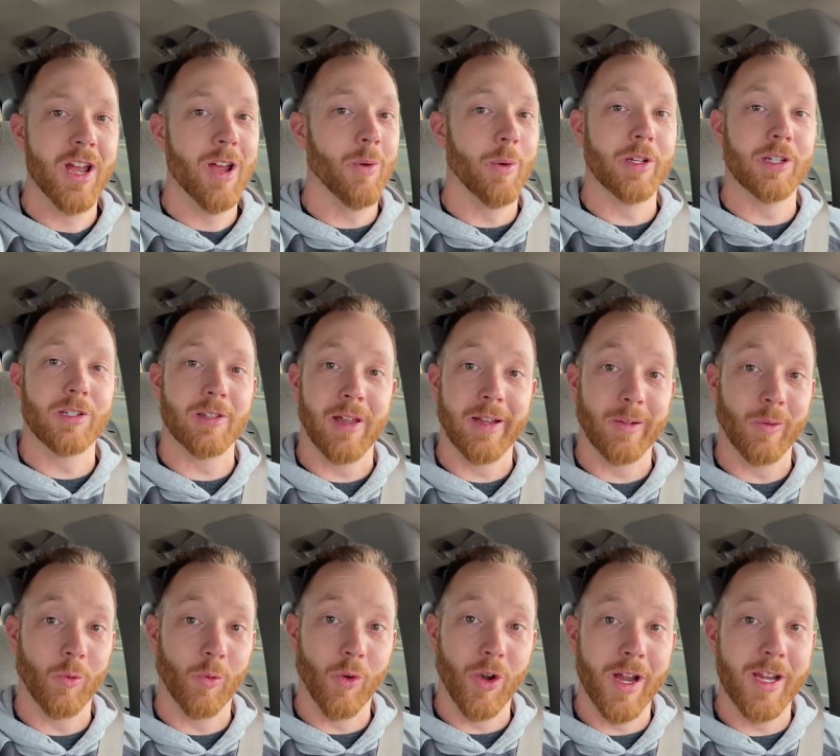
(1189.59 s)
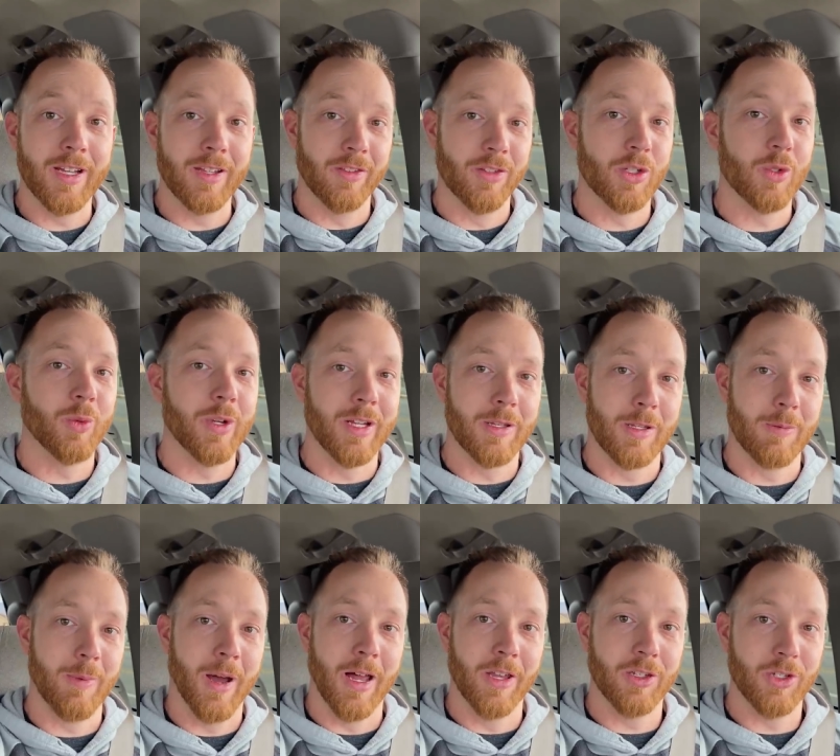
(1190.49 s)
which is like right in the sweet
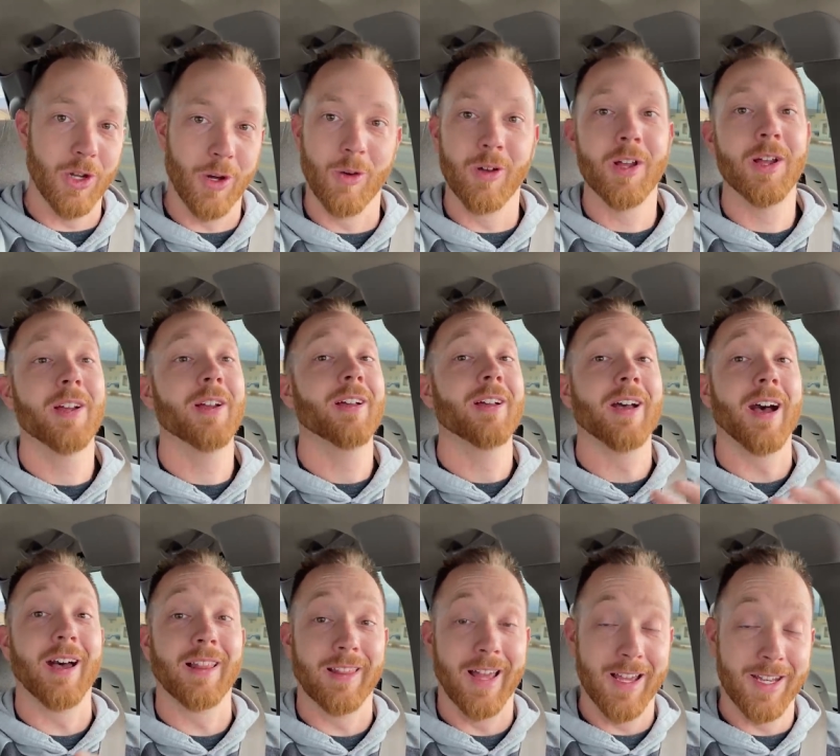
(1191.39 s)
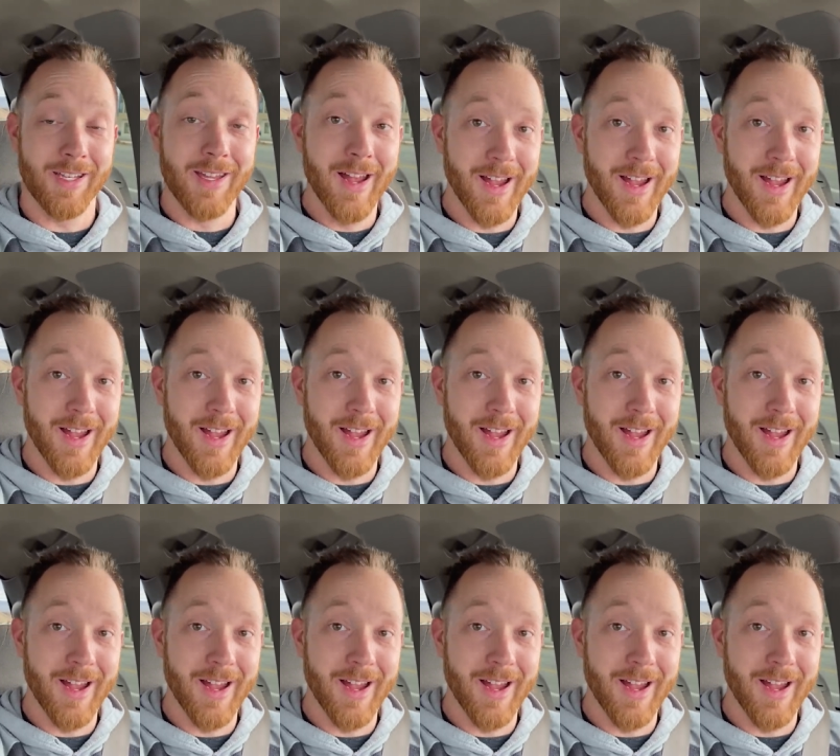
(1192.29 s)
spot. So last